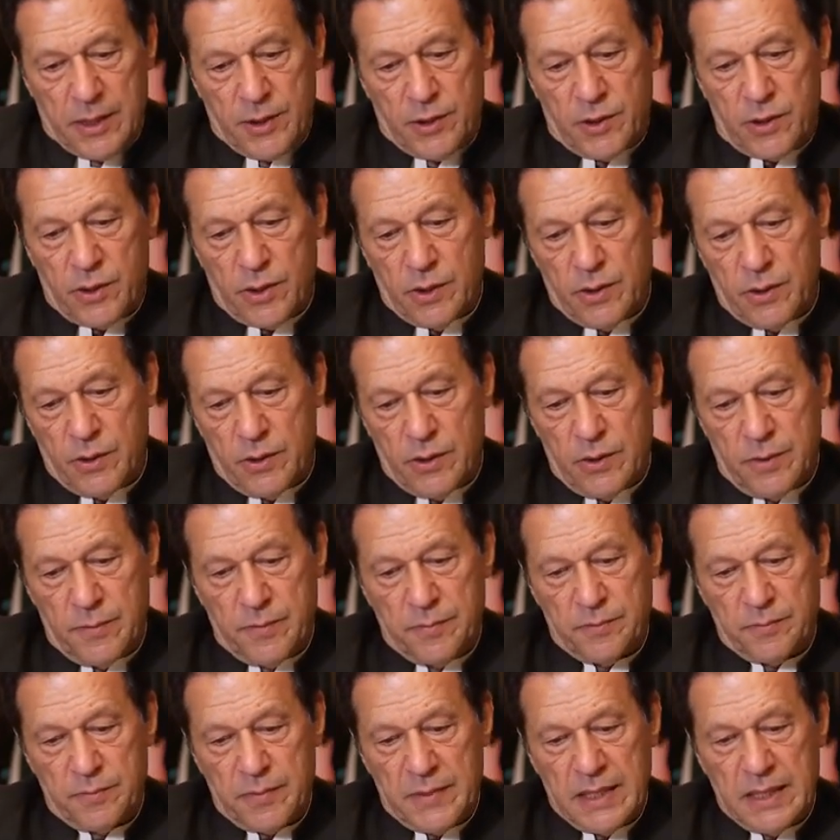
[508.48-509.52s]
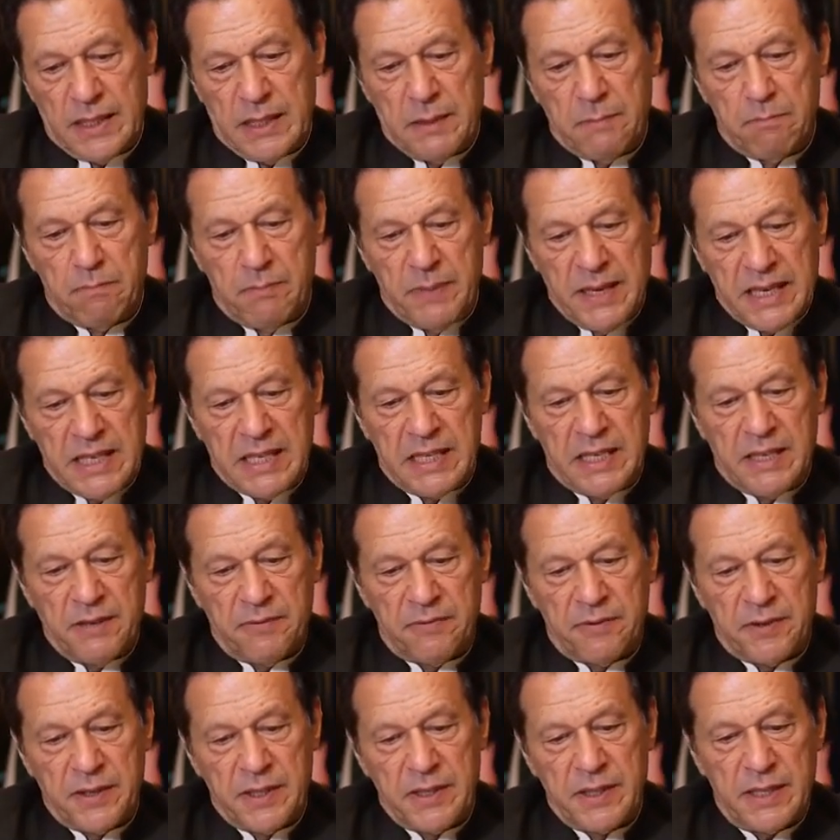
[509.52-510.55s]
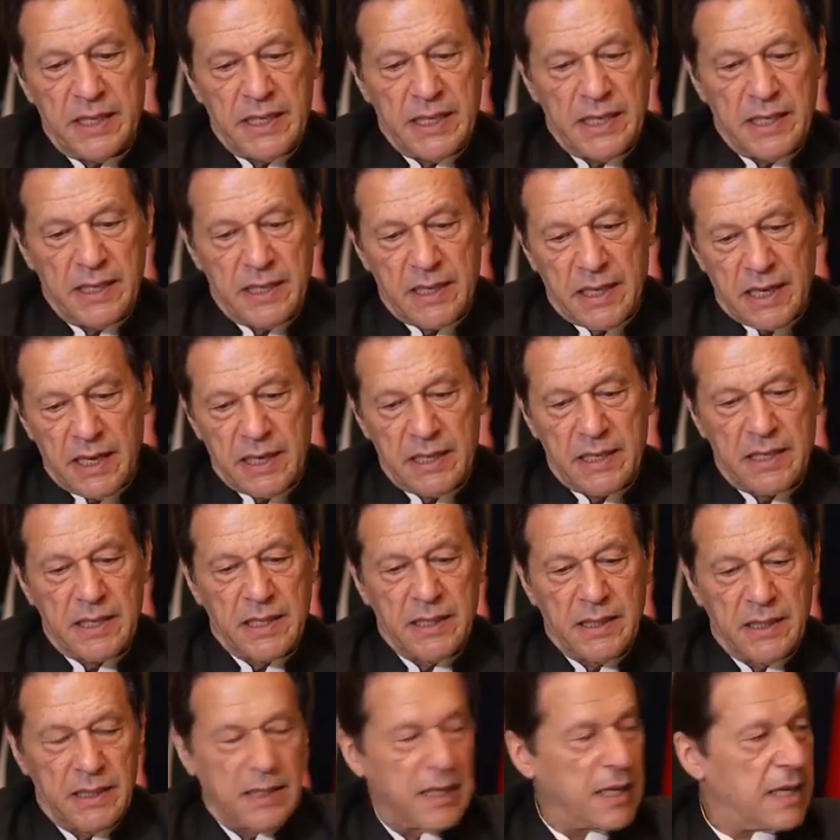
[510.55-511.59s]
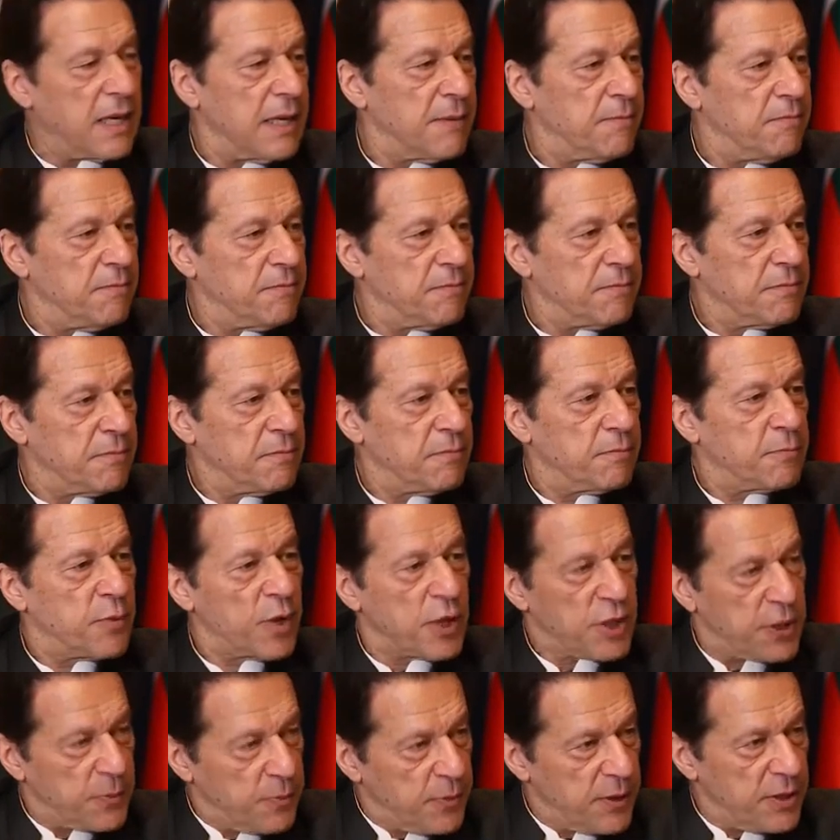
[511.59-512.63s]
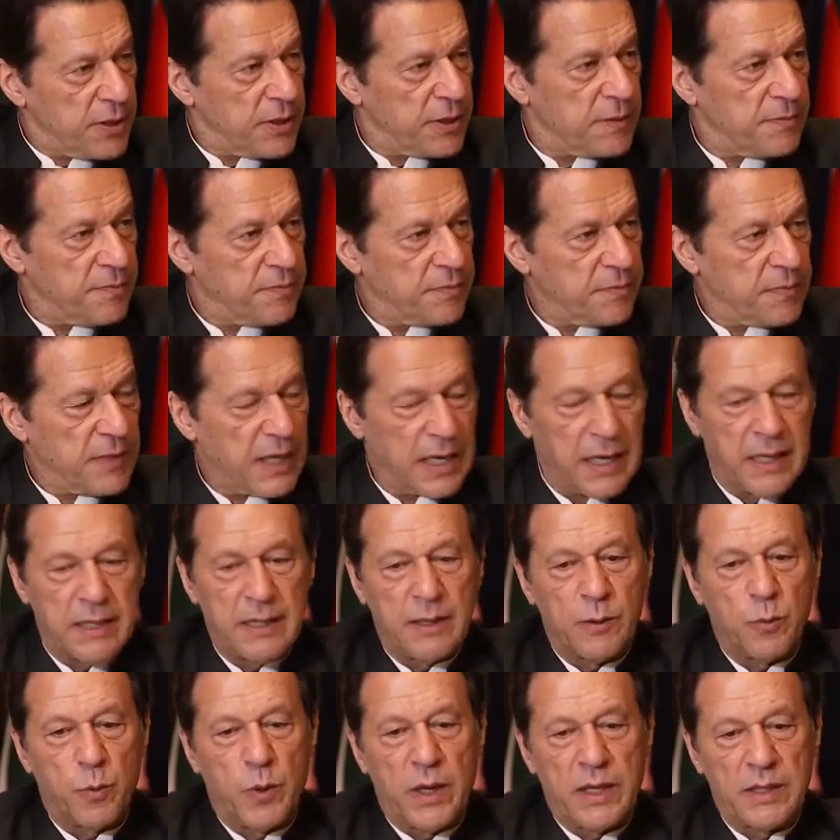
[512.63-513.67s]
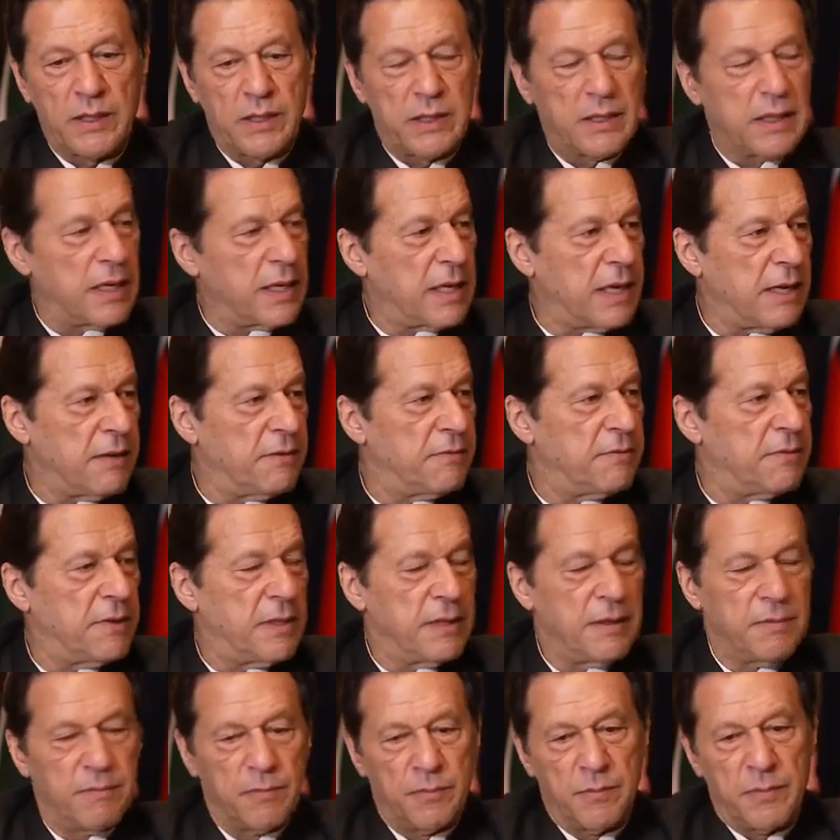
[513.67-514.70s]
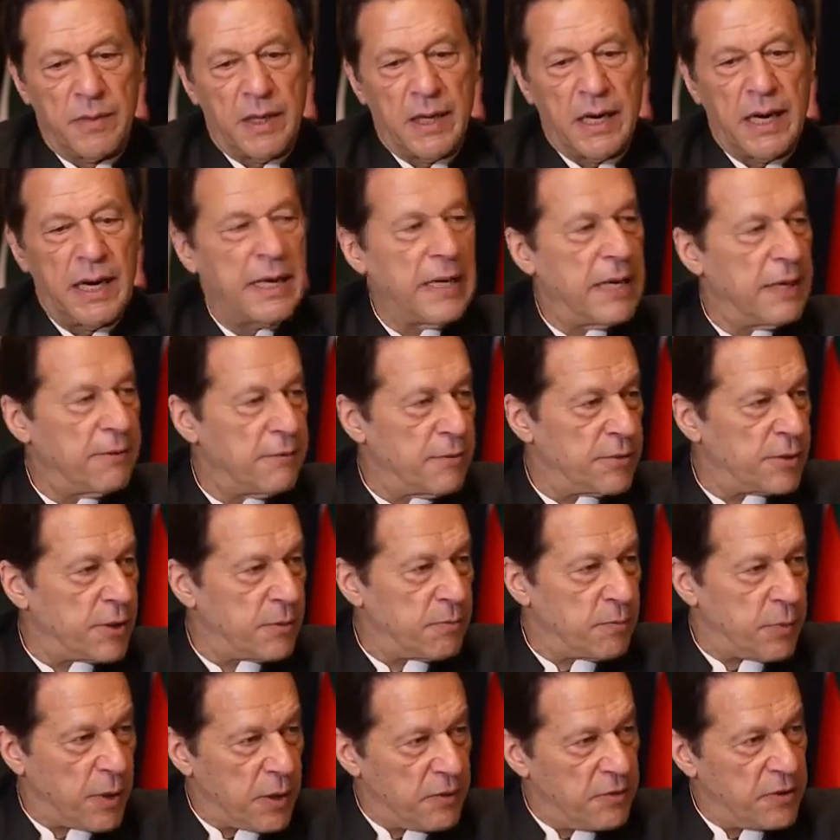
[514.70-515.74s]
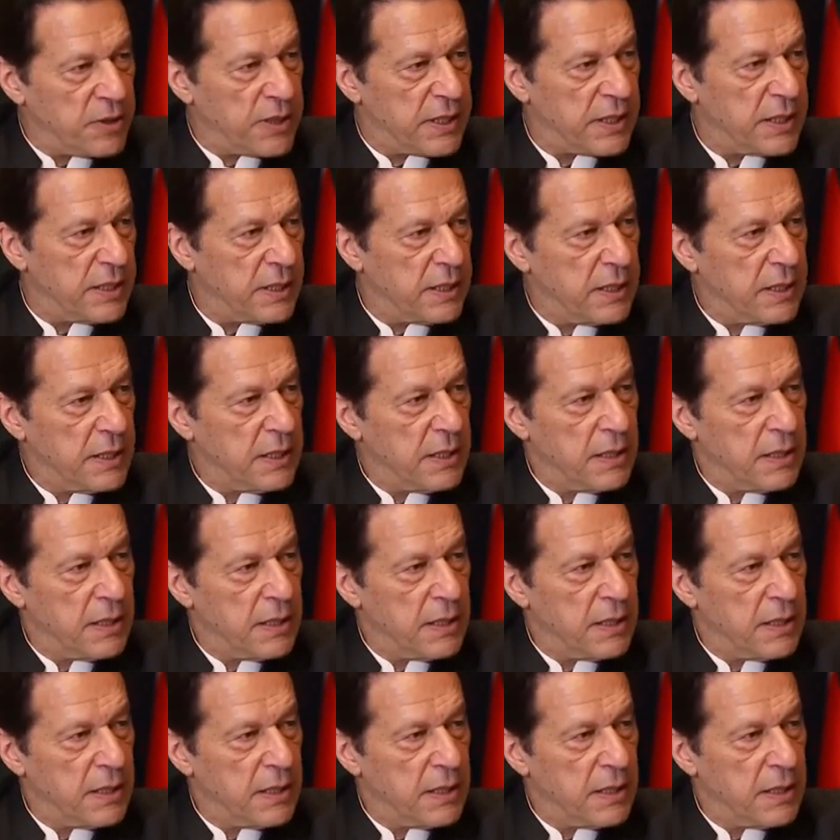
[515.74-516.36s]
So the big difference in countries that are prosperous and the ones that have high levels of poverty